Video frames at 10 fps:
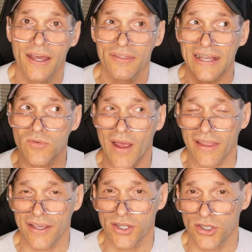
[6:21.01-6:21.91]
That's why I
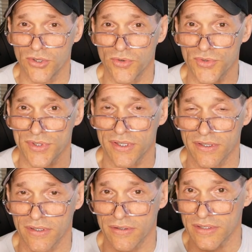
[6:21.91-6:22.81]
like to use
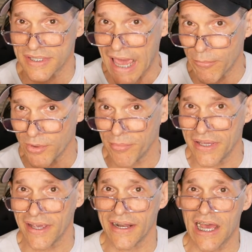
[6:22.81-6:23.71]
the scapular
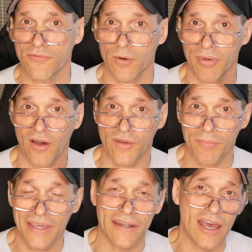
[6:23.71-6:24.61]
PNF or pelvic
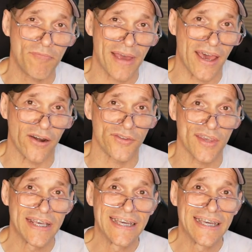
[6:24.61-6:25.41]
PNF patterns